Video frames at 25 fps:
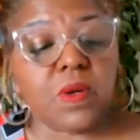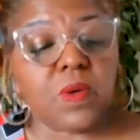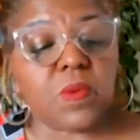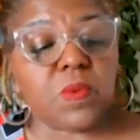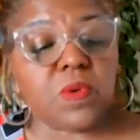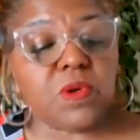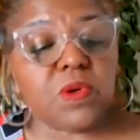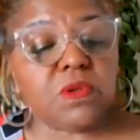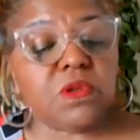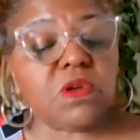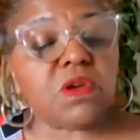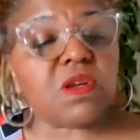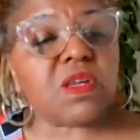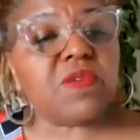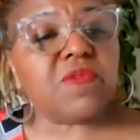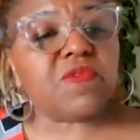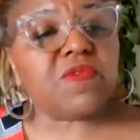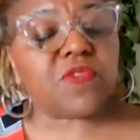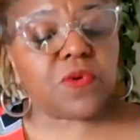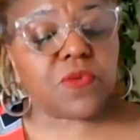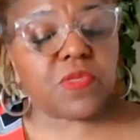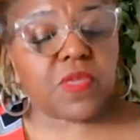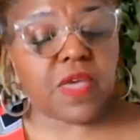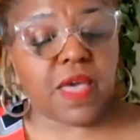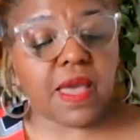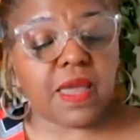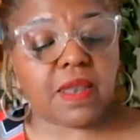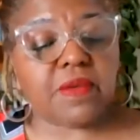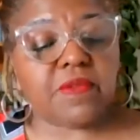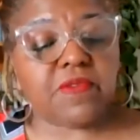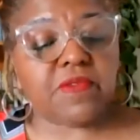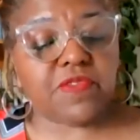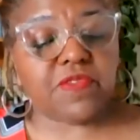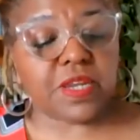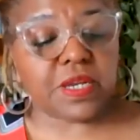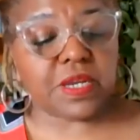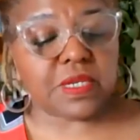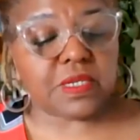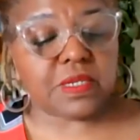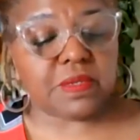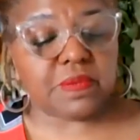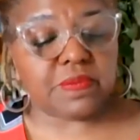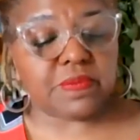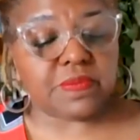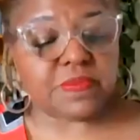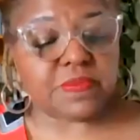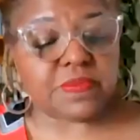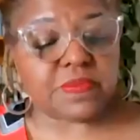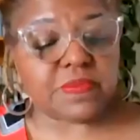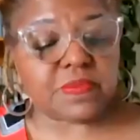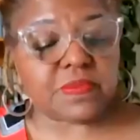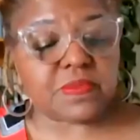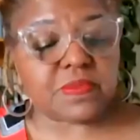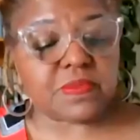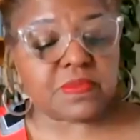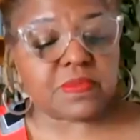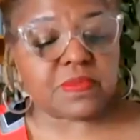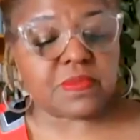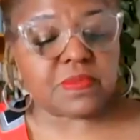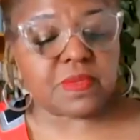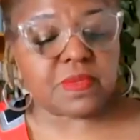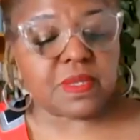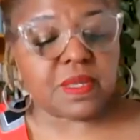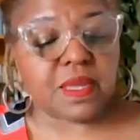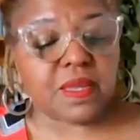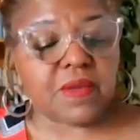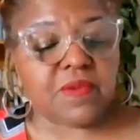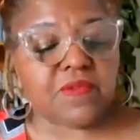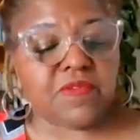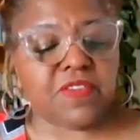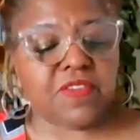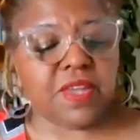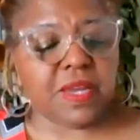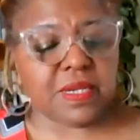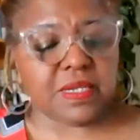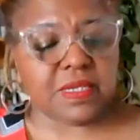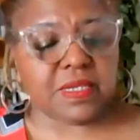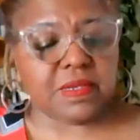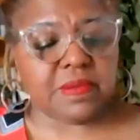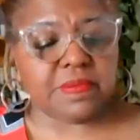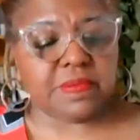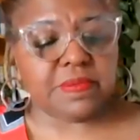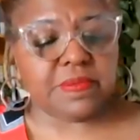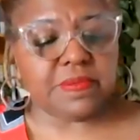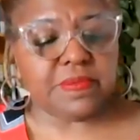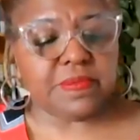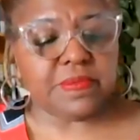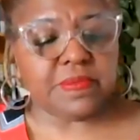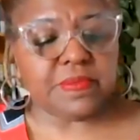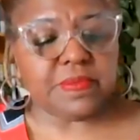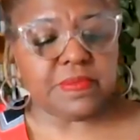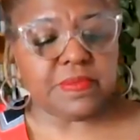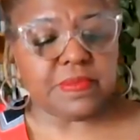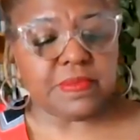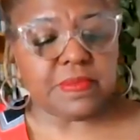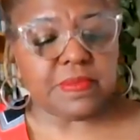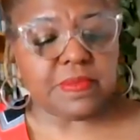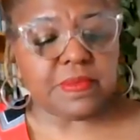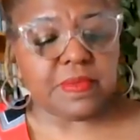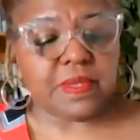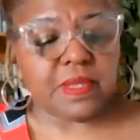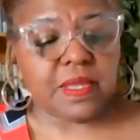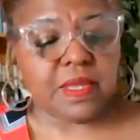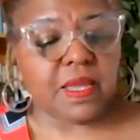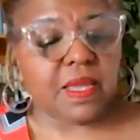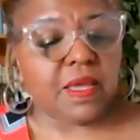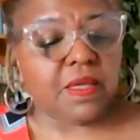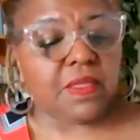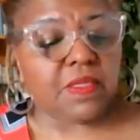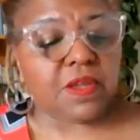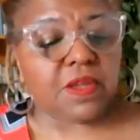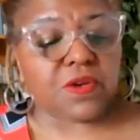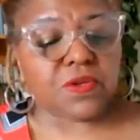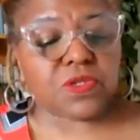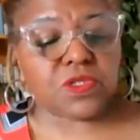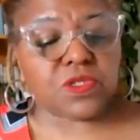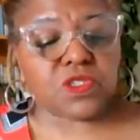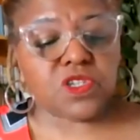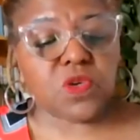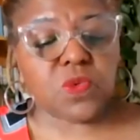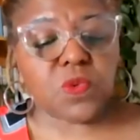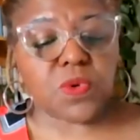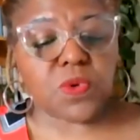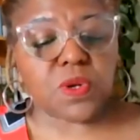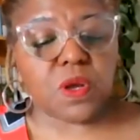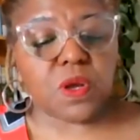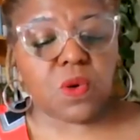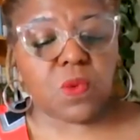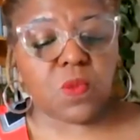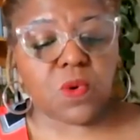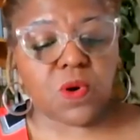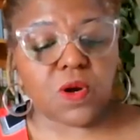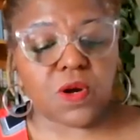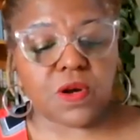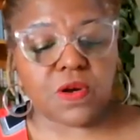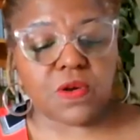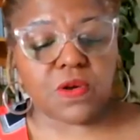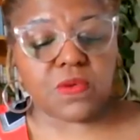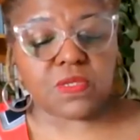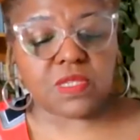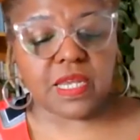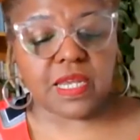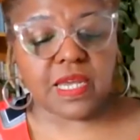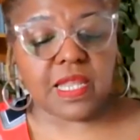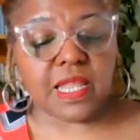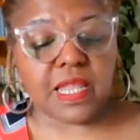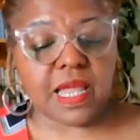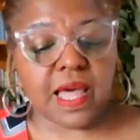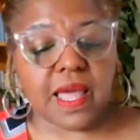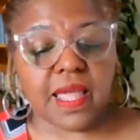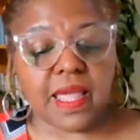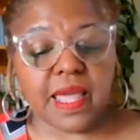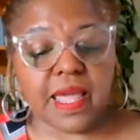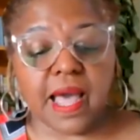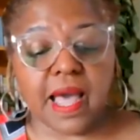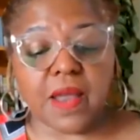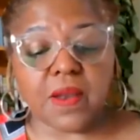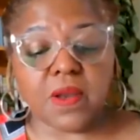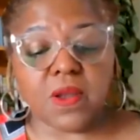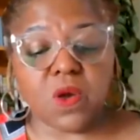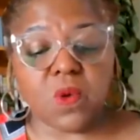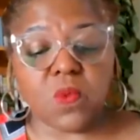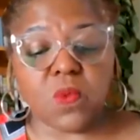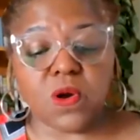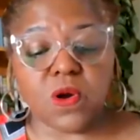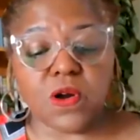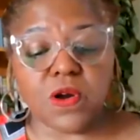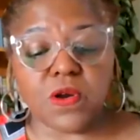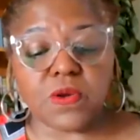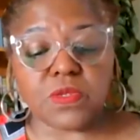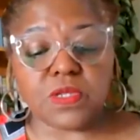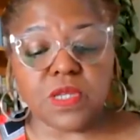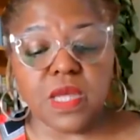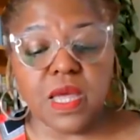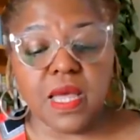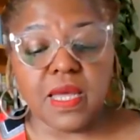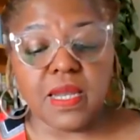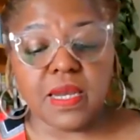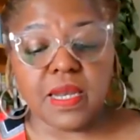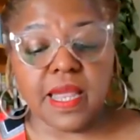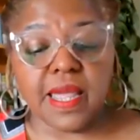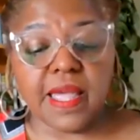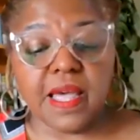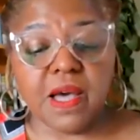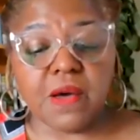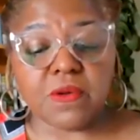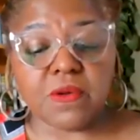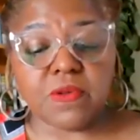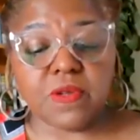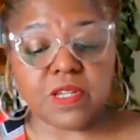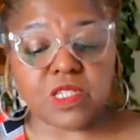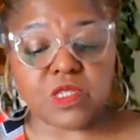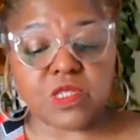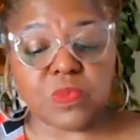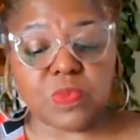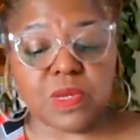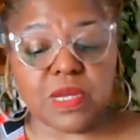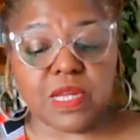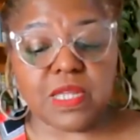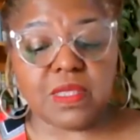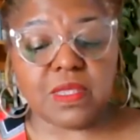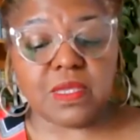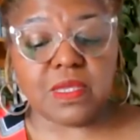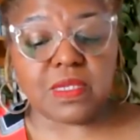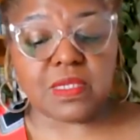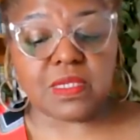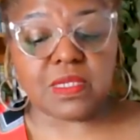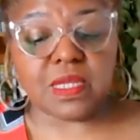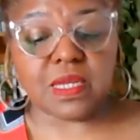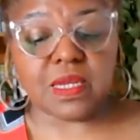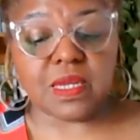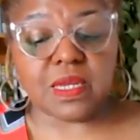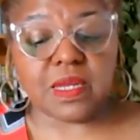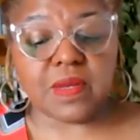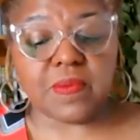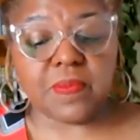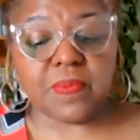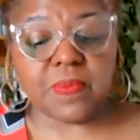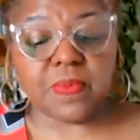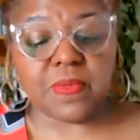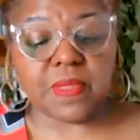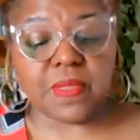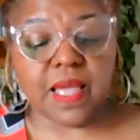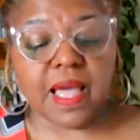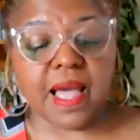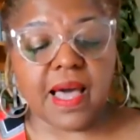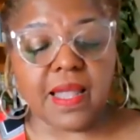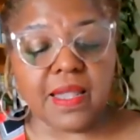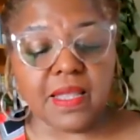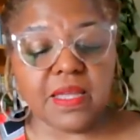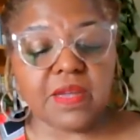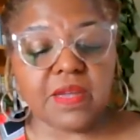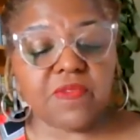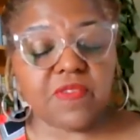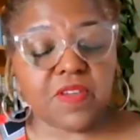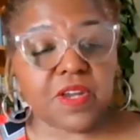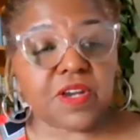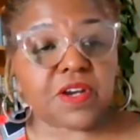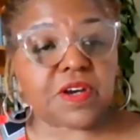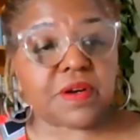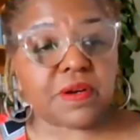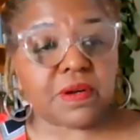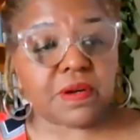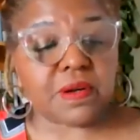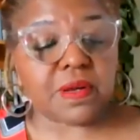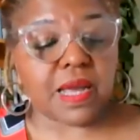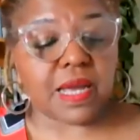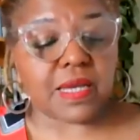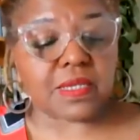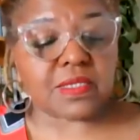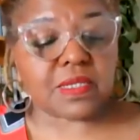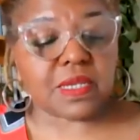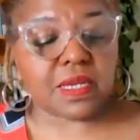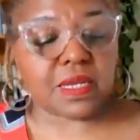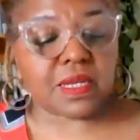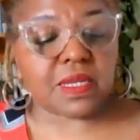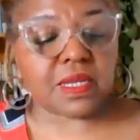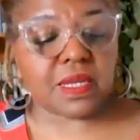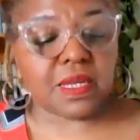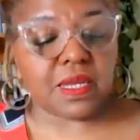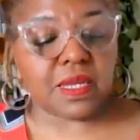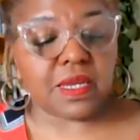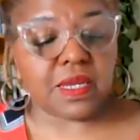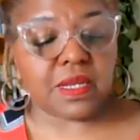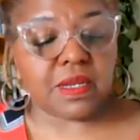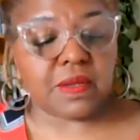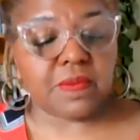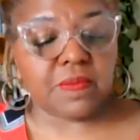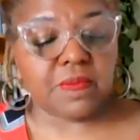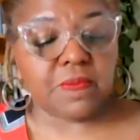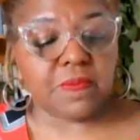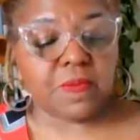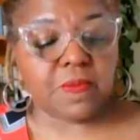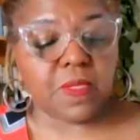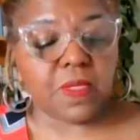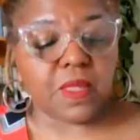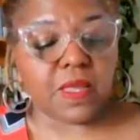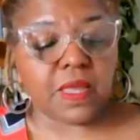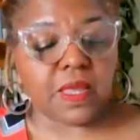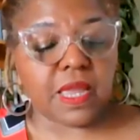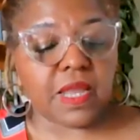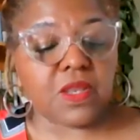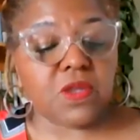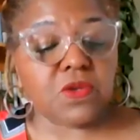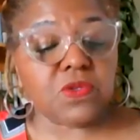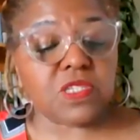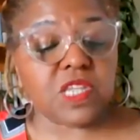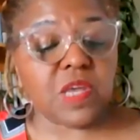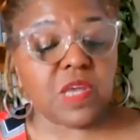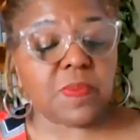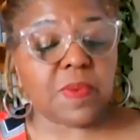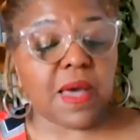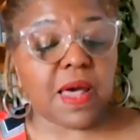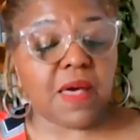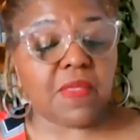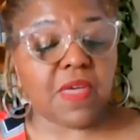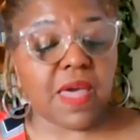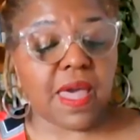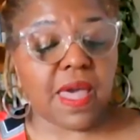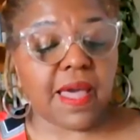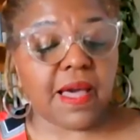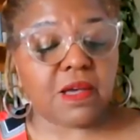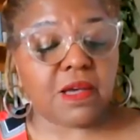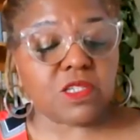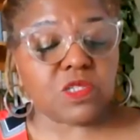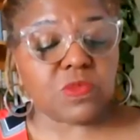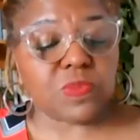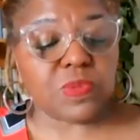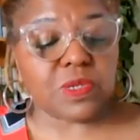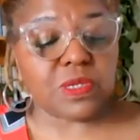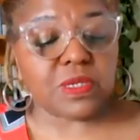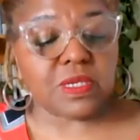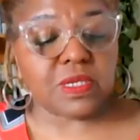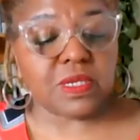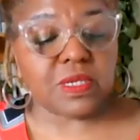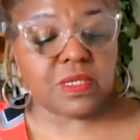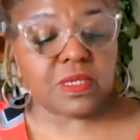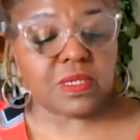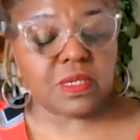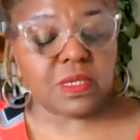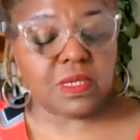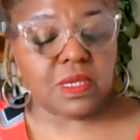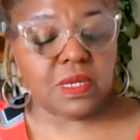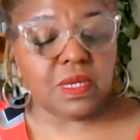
We're looking for that victim." "Victim?" There still were no words. Hell, I ain't got no words now to explain this thing. "I live here," I said again. "Can you step out of the house, please?"